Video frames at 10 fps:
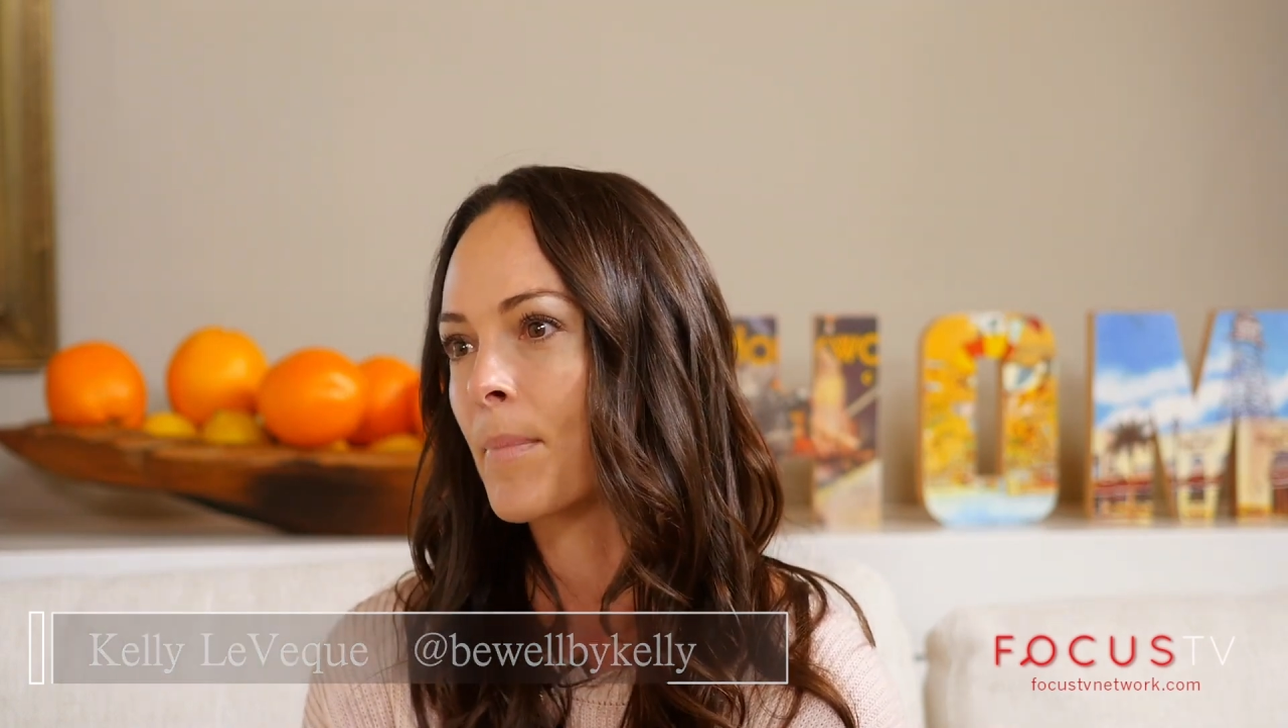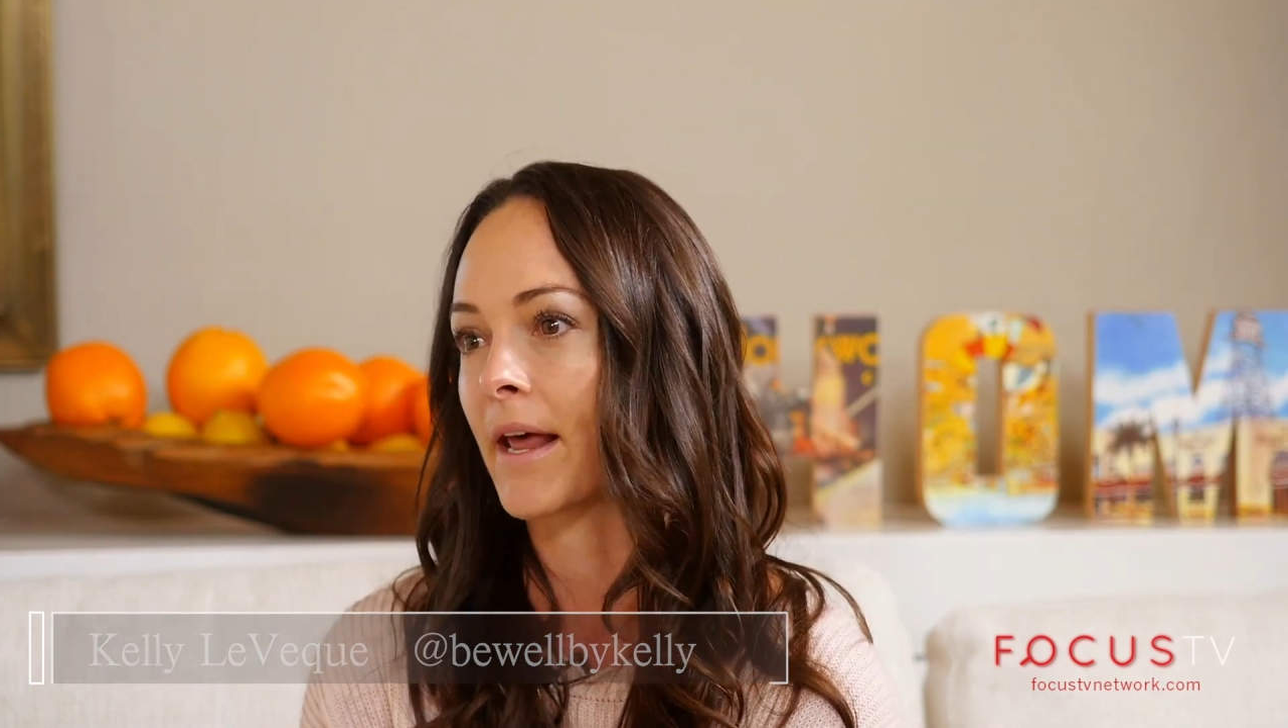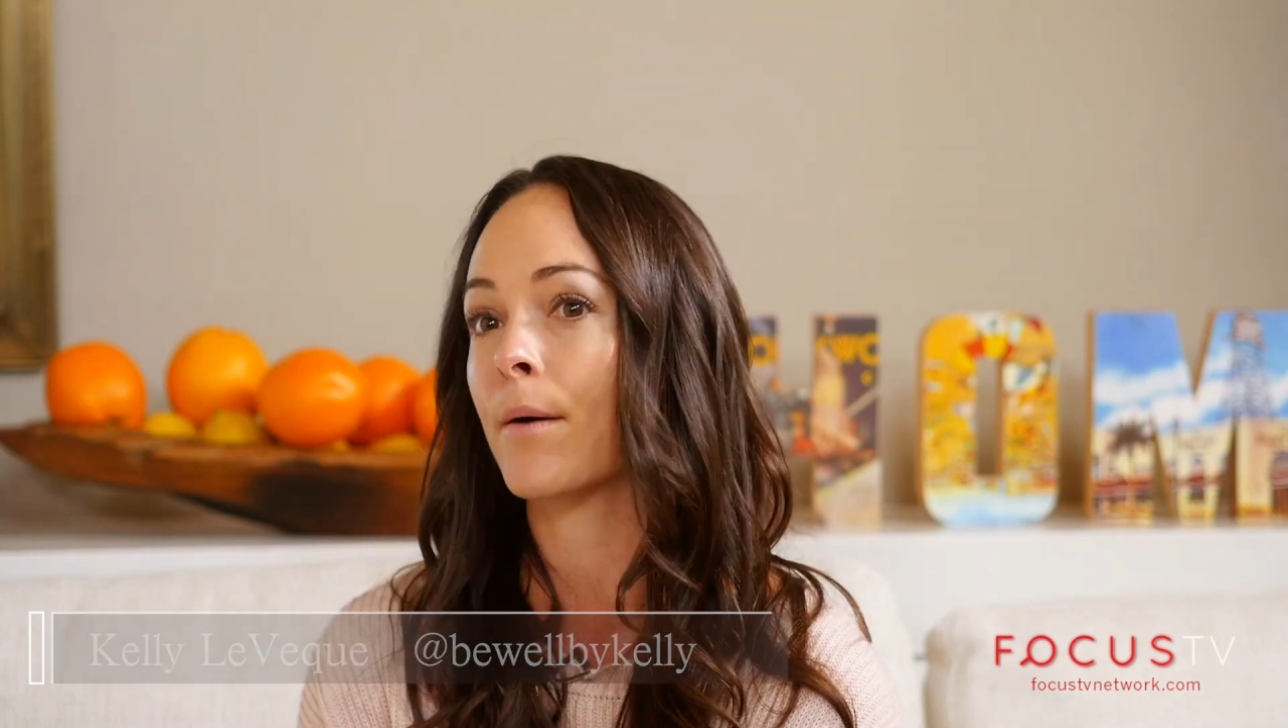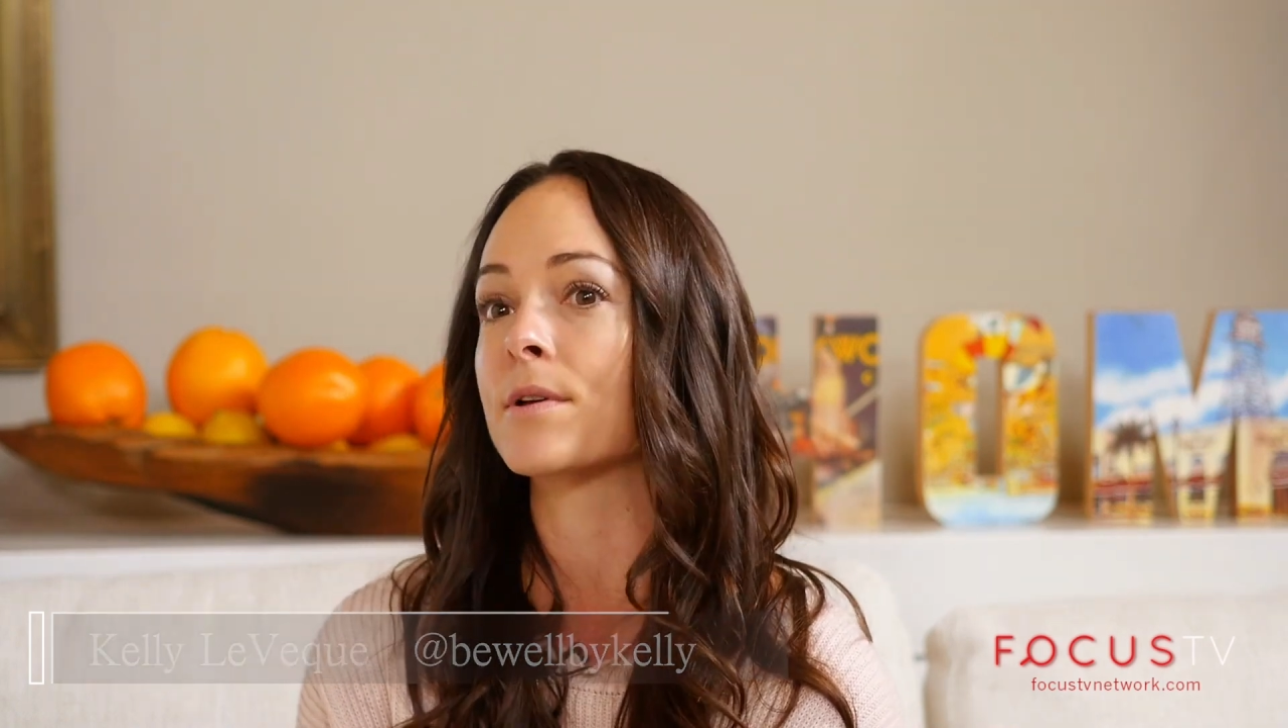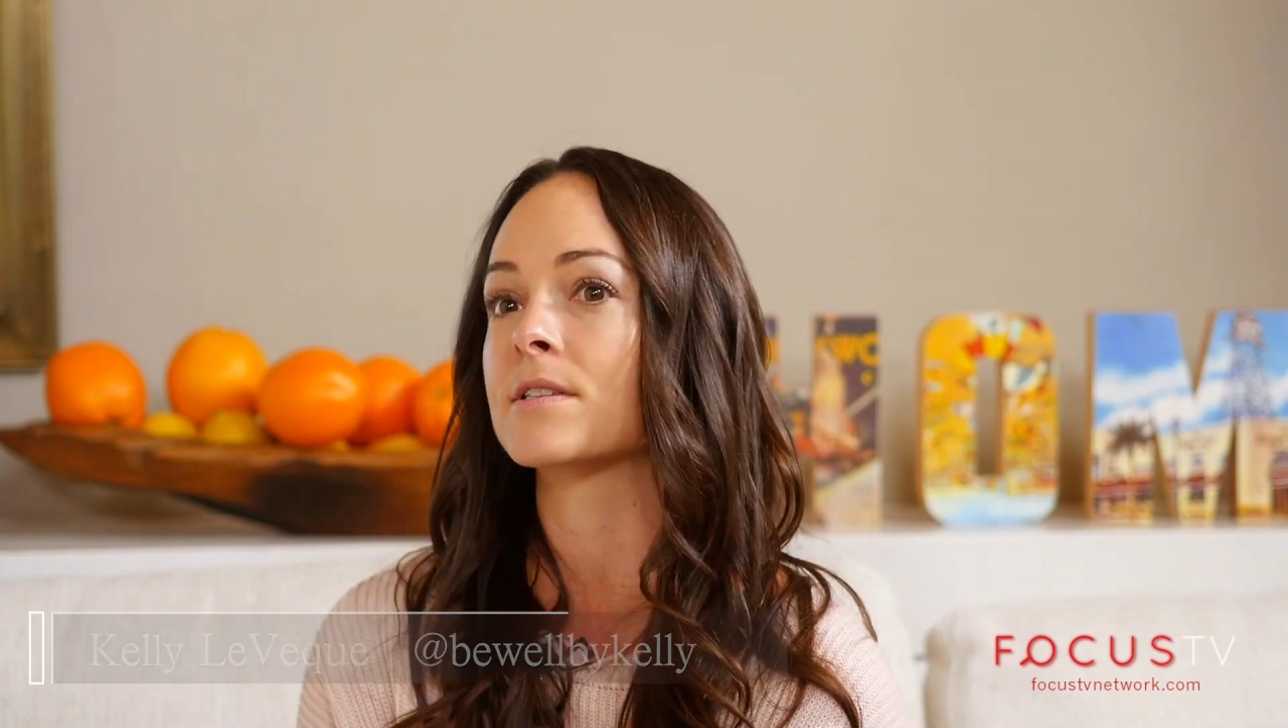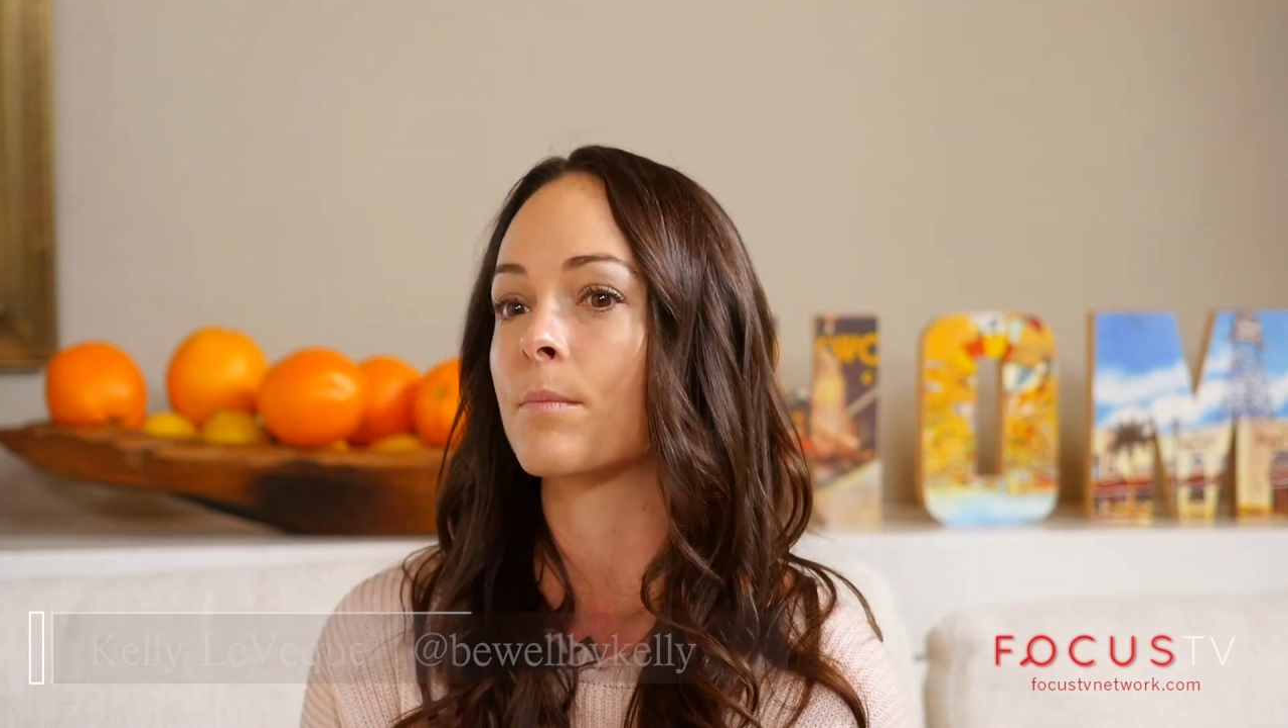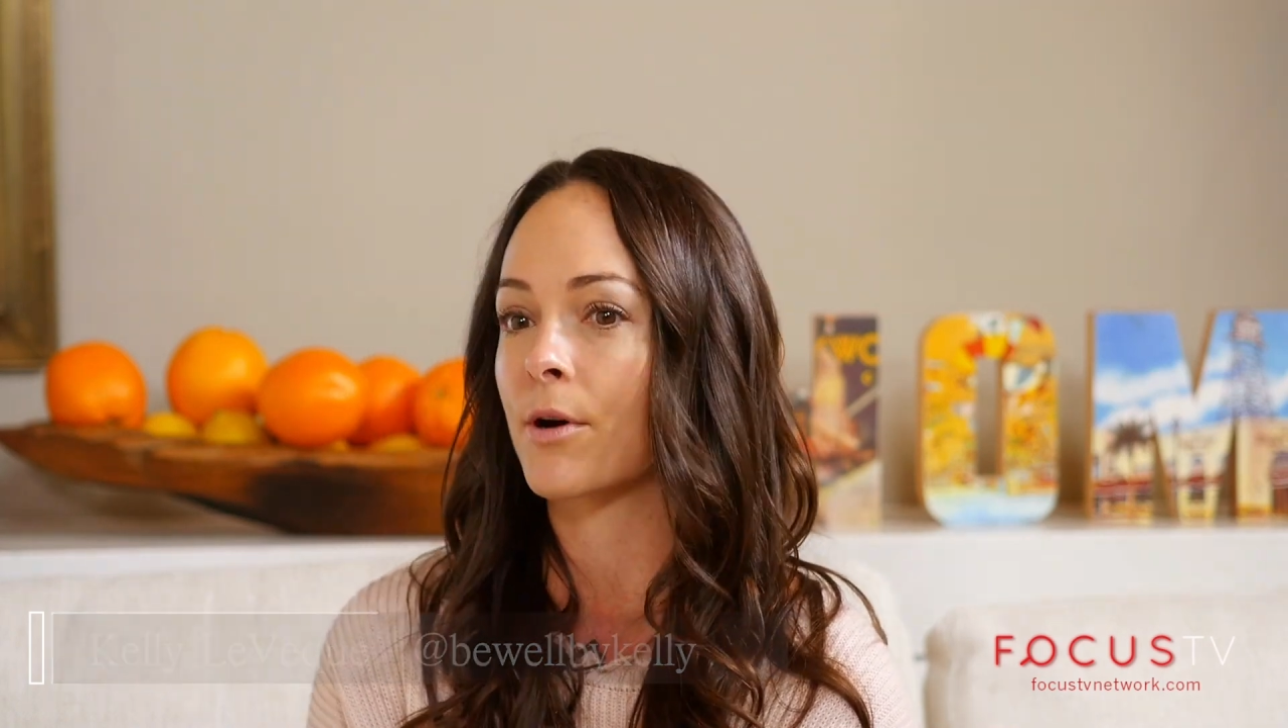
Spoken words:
But I was the